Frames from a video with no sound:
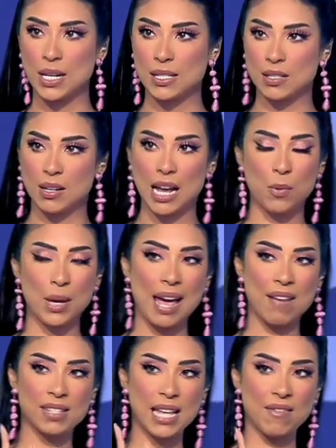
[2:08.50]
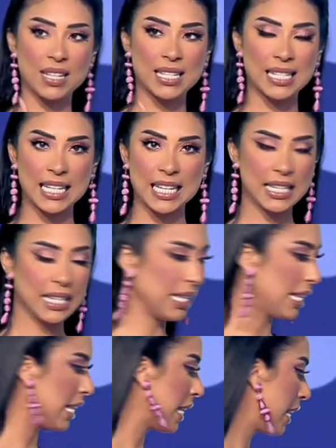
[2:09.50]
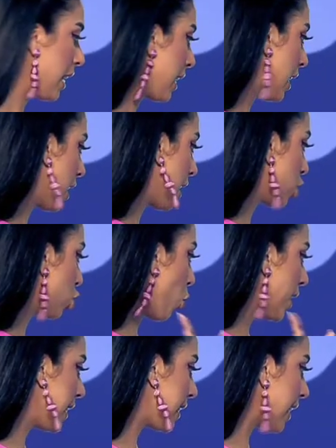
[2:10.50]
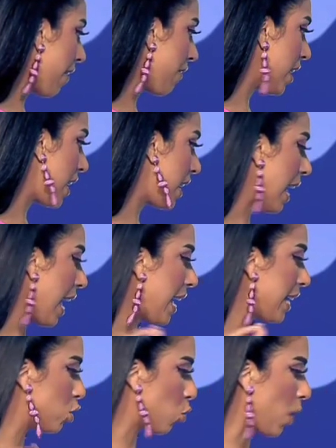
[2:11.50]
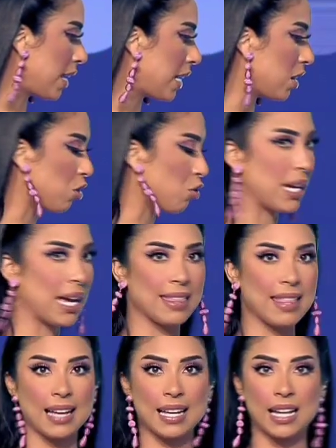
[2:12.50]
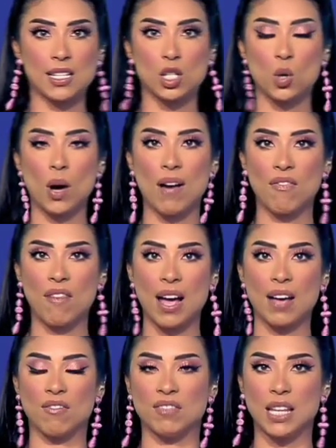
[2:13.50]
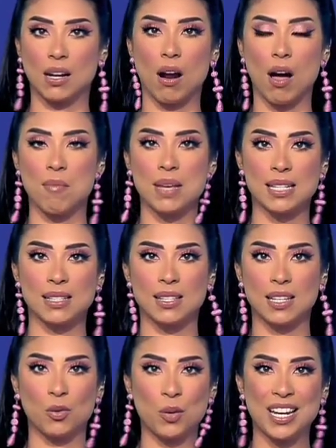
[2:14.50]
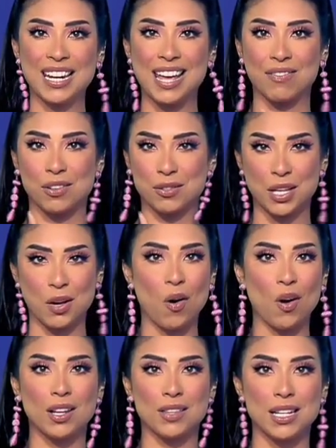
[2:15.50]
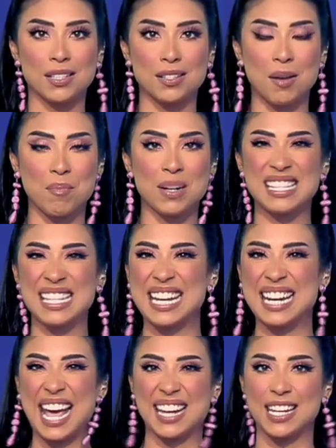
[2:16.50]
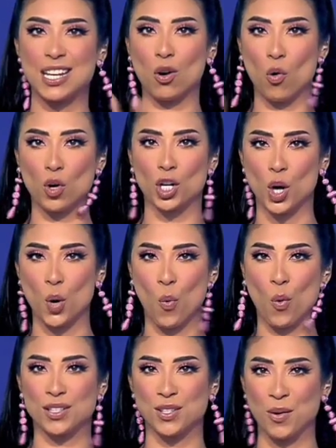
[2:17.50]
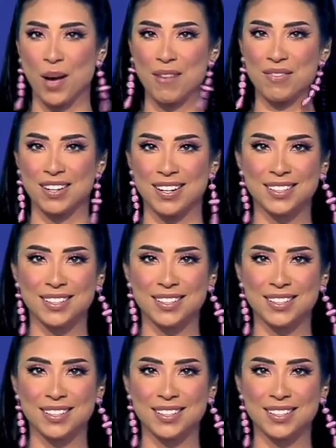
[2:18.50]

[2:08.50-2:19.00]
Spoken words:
so now we have 17 27 and 23, and that gets you a 5 dirham instant win if you see all of these numbers in any order whatsoever.